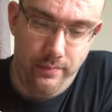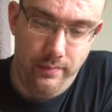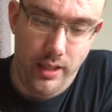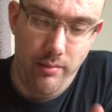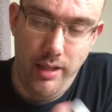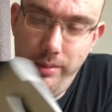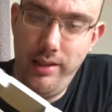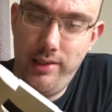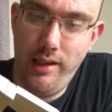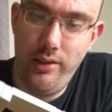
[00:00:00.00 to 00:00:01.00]
Yeah, maybe
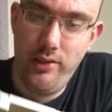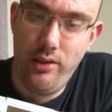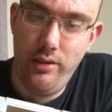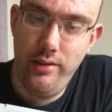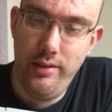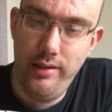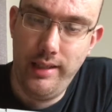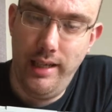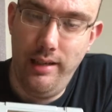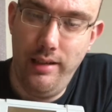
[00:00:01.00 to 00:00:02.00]
sell this on and
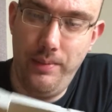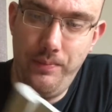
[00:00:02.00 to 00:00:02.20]
get a